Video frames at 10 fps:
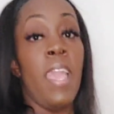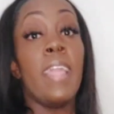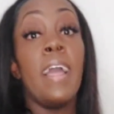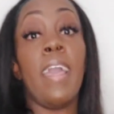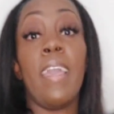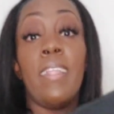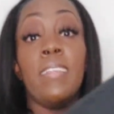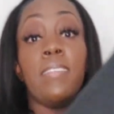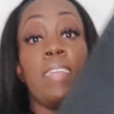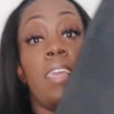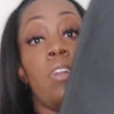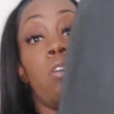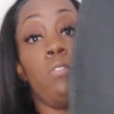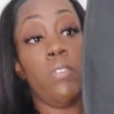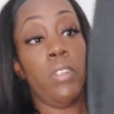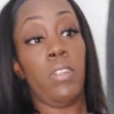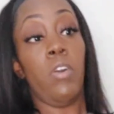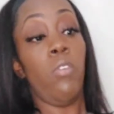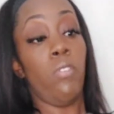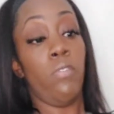And I had this thing over
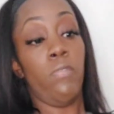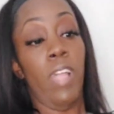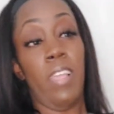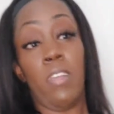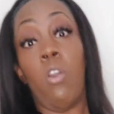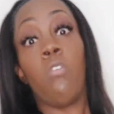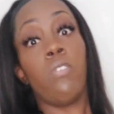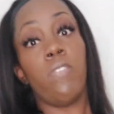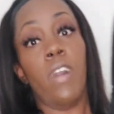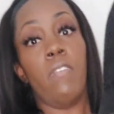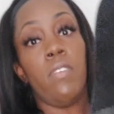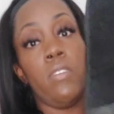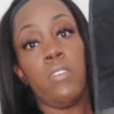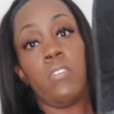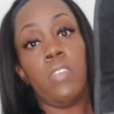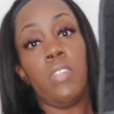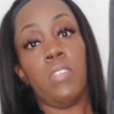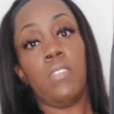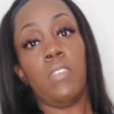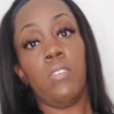5 years, and
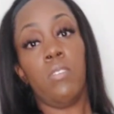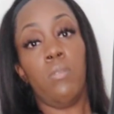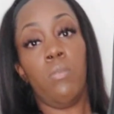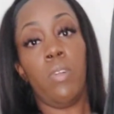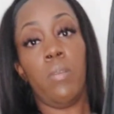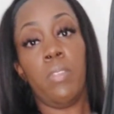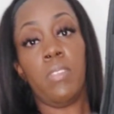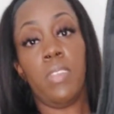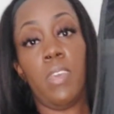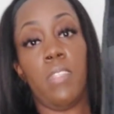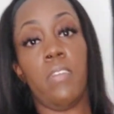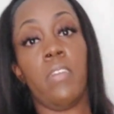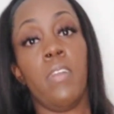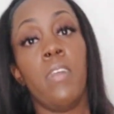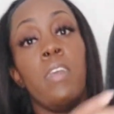it's still well put together.